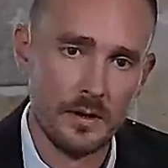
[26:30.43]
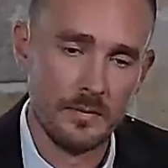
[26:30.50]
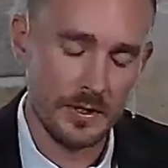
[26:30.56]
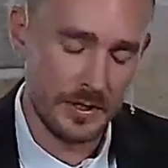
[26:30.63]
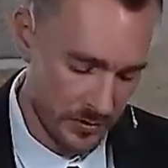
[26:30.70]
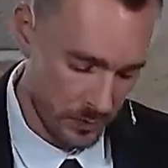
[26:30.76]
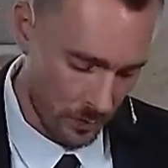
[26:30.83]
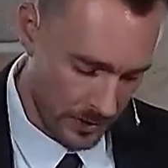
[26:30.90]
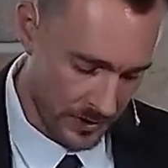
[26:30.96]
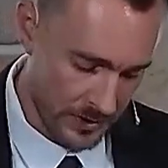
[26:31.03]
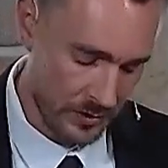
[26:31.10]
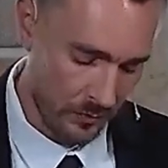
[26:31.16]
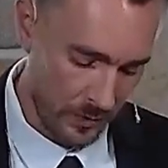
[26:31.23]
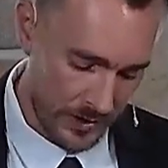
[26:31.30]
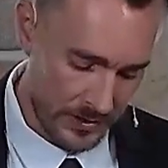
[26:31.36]
Because what does
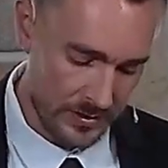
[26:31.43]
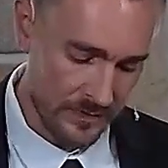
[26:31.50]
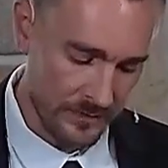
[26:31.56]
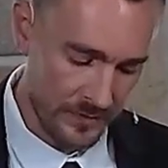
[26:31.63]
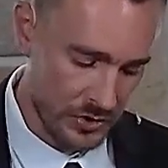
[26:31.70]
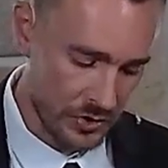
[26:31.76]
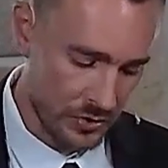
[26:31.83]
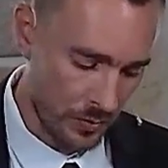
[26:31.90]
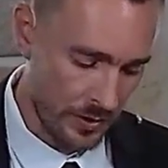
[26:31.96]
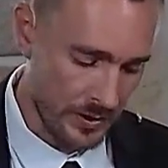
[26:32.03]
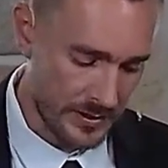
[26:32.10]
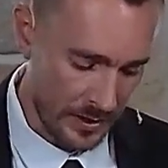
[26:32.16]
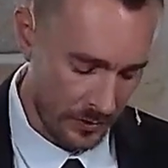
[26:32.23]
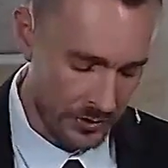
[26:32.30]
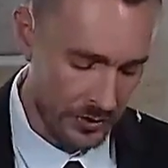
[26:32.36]
the rest of this story
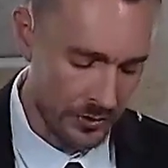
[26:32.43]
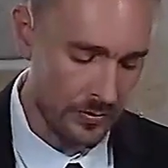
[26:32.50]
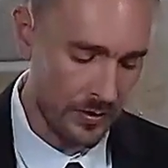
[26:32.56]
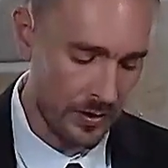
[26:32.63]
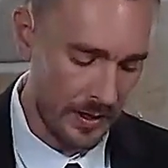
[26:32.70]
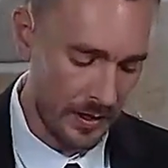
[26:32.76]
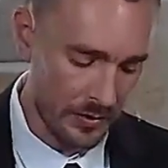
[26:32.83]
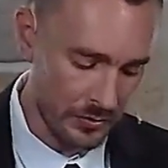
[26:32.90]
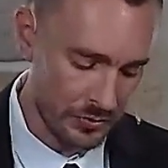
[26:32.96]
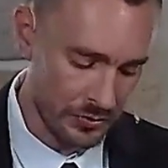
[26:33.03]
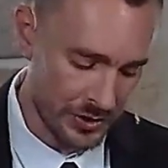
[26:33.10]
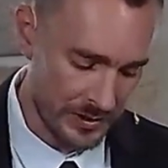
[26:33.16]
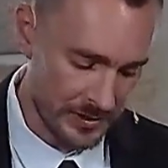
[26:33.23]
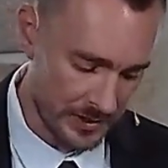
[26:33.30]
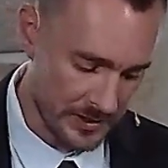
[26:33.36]
tell you about who
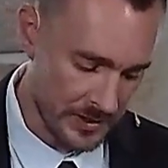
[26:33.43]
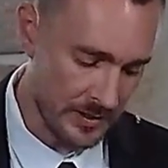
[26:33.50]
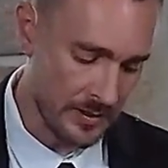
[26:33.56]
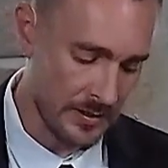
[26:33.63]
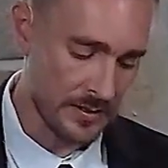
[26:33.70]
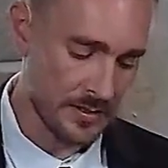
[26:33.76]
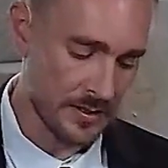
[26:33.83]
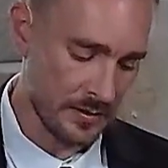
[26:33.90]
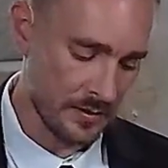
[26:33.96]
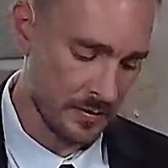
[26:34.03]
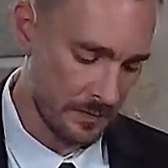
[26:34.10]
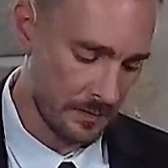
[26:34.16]
Jesus is and the